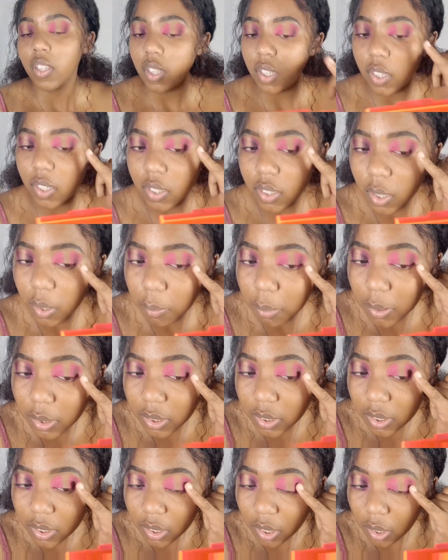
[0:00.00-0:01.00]
And I
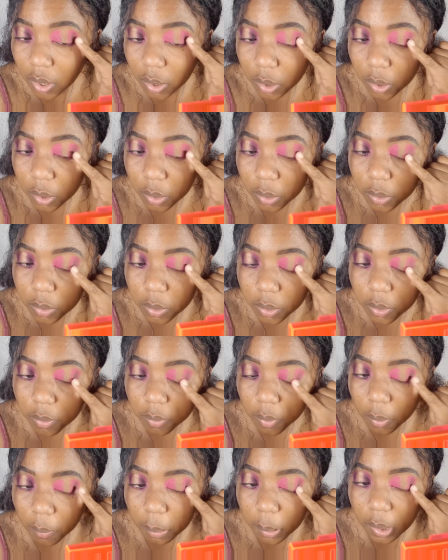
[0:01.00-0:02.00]
blend it out with
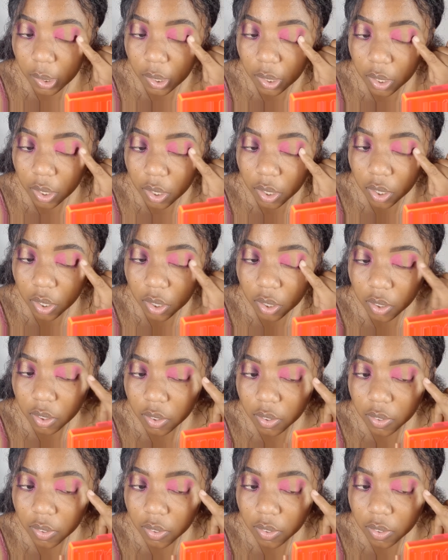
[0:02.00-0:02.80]
my pinky.